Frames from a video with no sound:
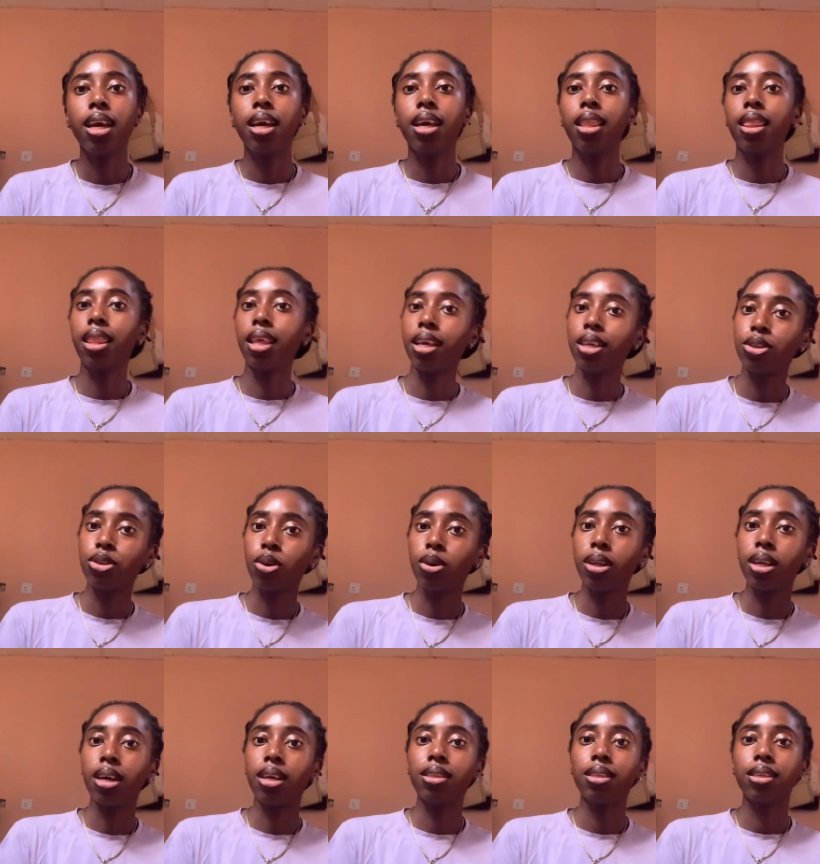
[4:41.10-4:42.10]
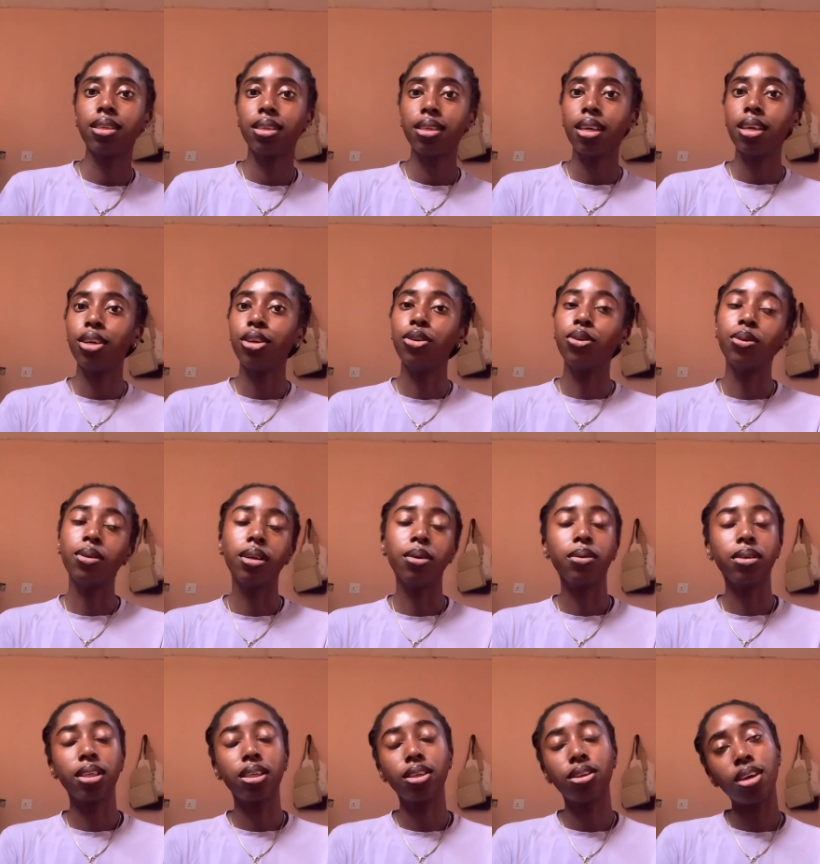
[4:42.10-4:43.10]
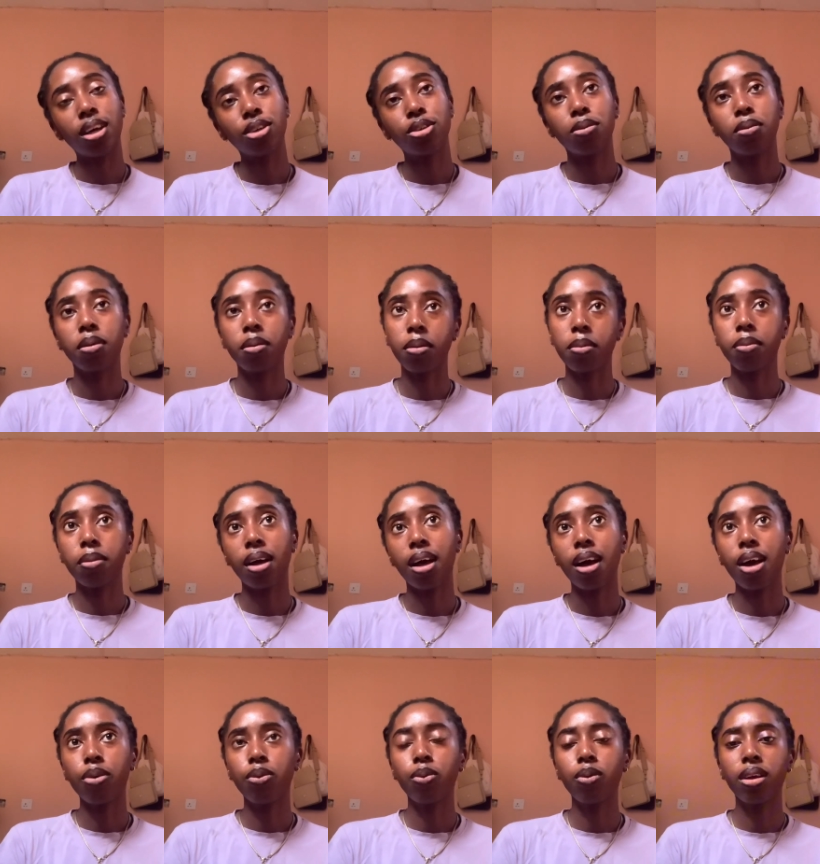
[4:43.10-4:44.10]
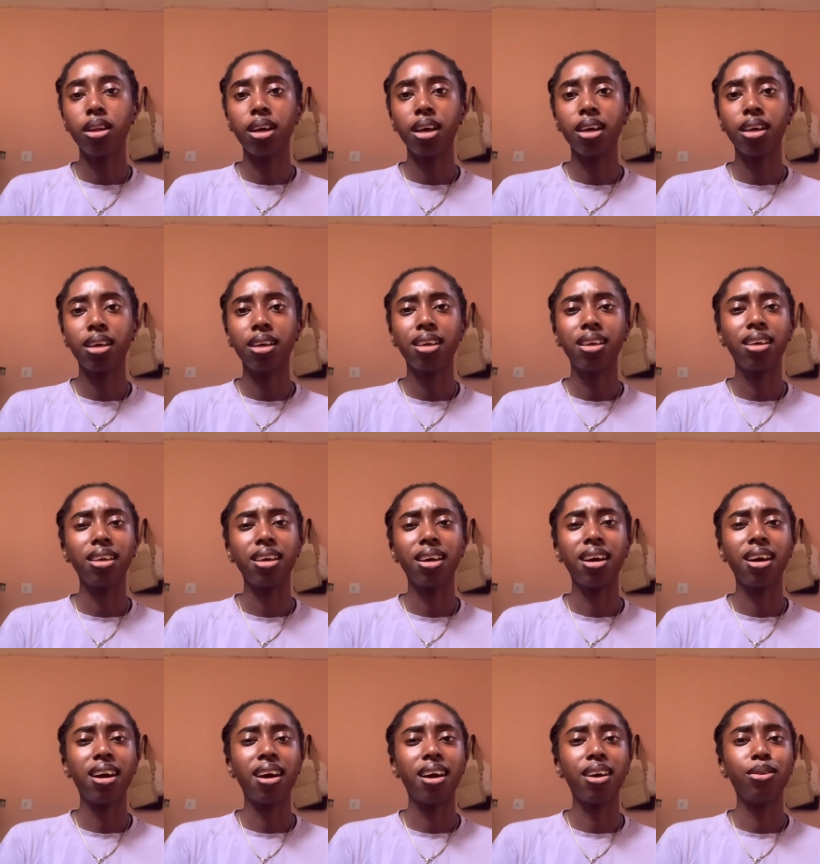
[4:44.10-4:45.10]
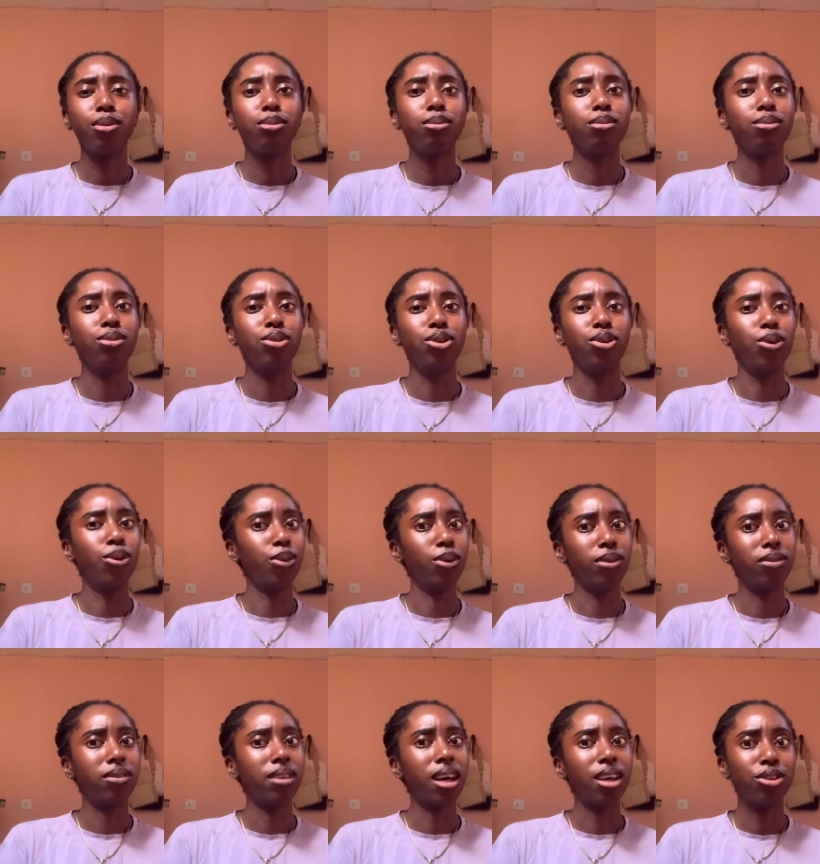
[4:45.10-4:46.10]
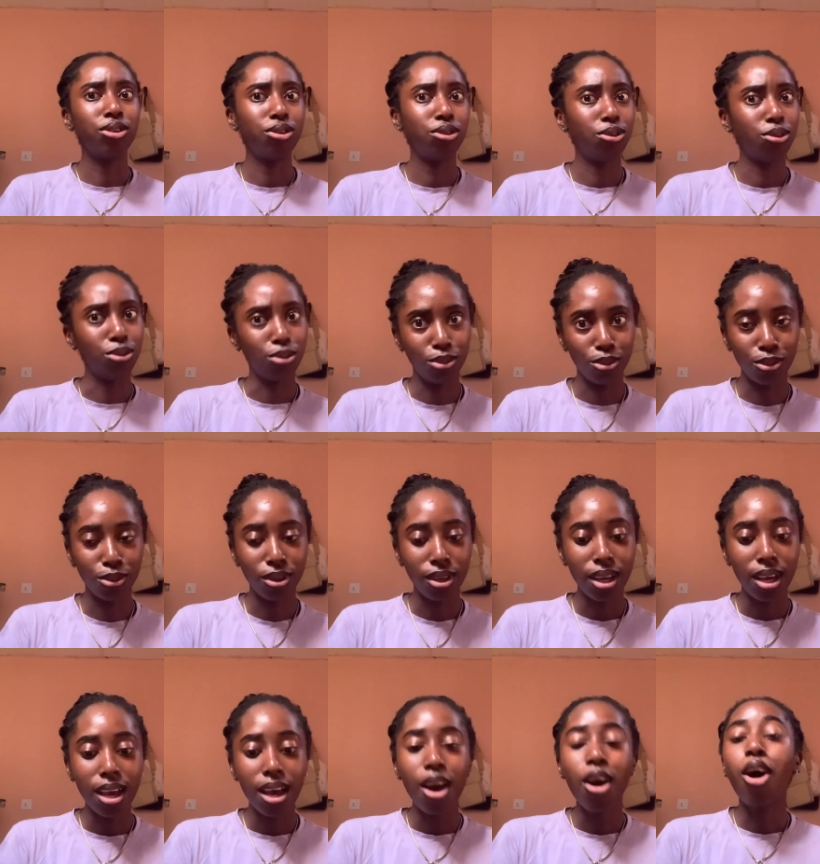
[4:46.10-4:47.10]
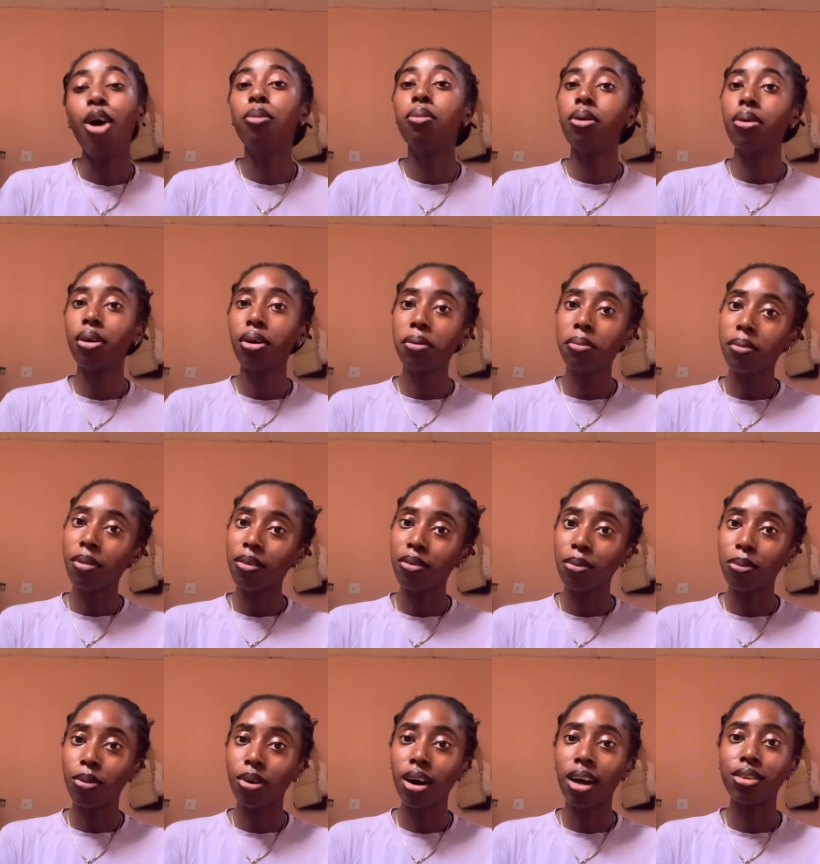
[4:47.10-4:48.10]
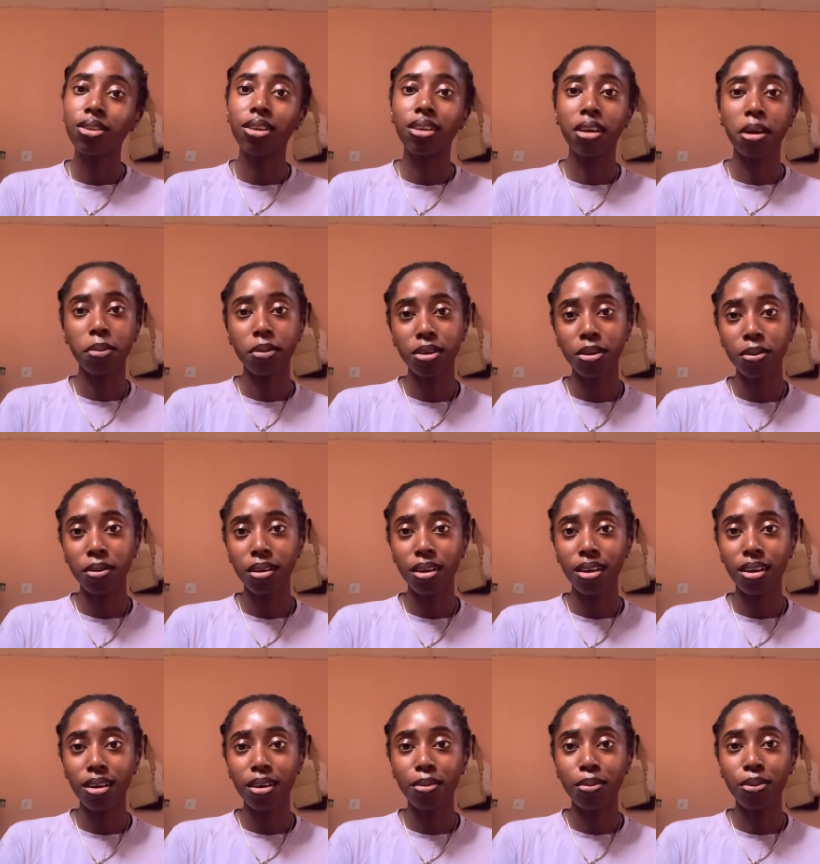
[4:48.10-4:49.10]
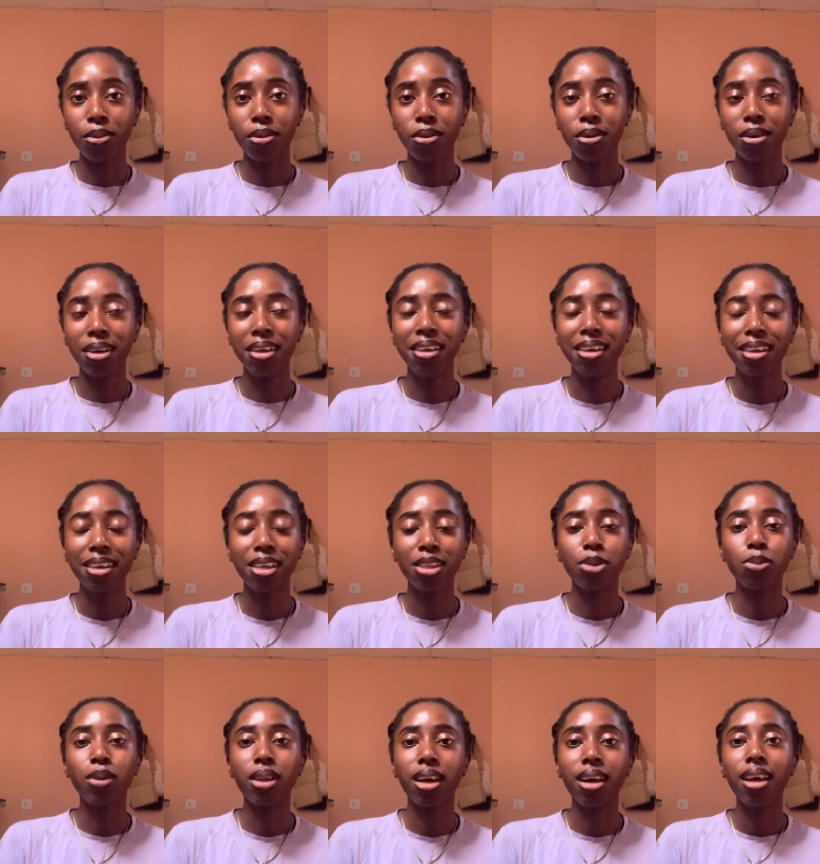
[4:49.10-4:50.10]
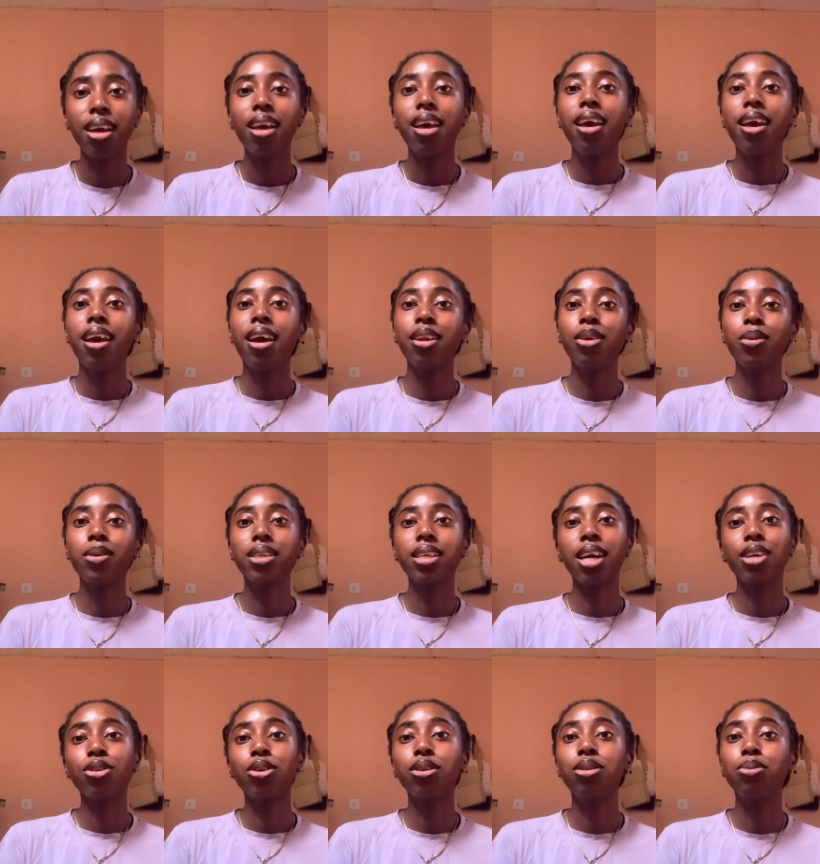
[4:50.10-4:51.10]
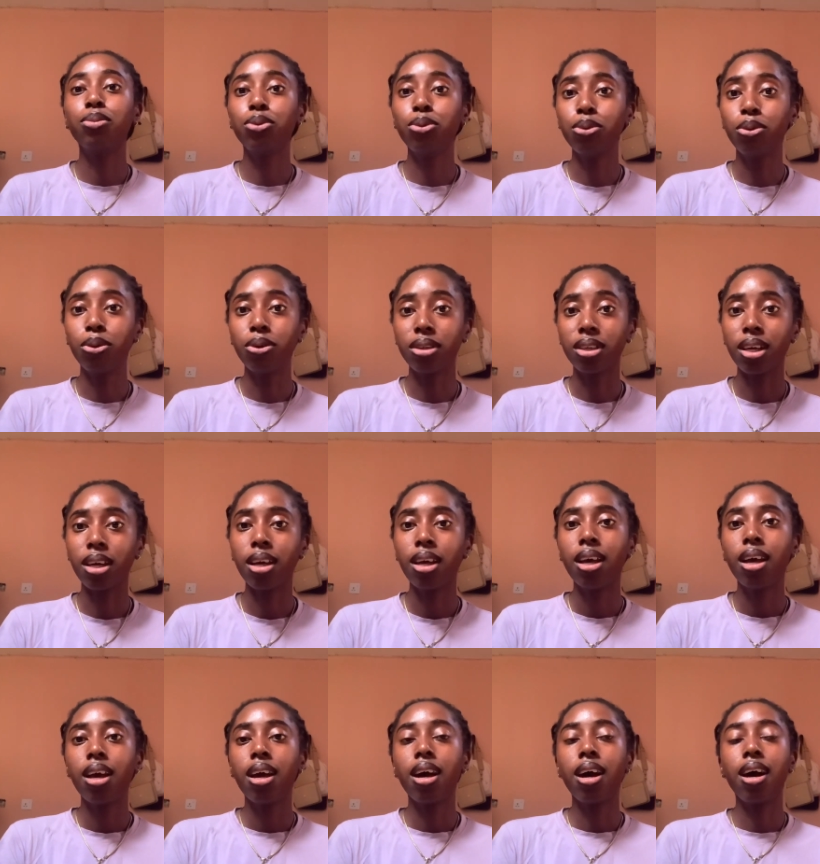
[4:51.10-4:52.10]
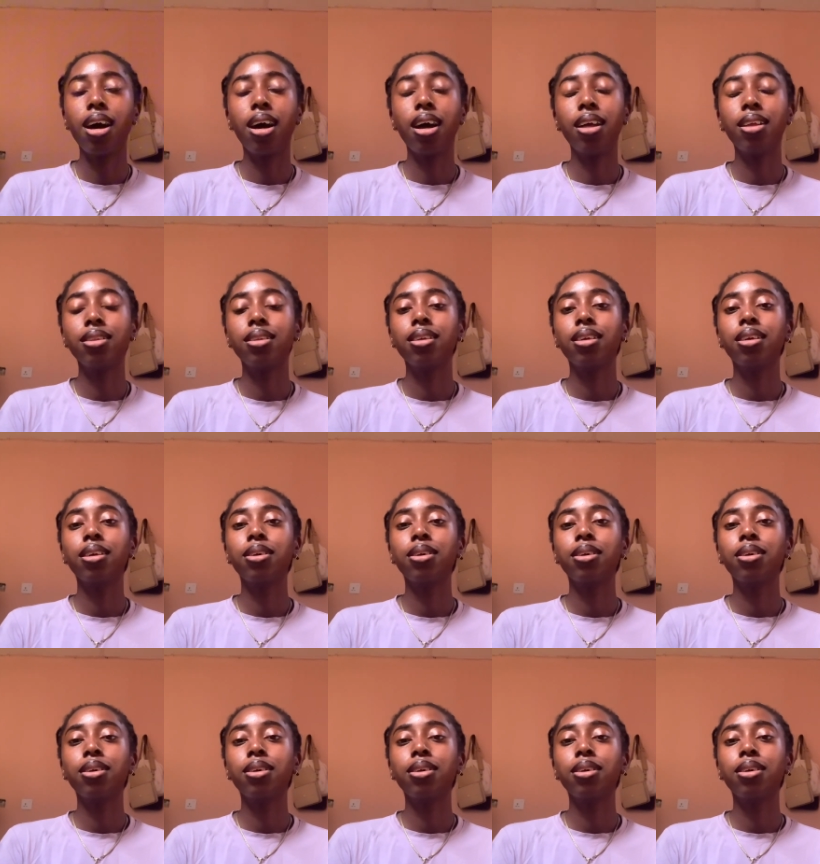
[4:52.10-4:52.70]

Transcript: they saw that, there was a tractor, blah, blah, blah. And we're like, yeah, I don't know if that's true. On my way coming back from work, I saw the cafeteria, anyways, I saw the bulldozer, and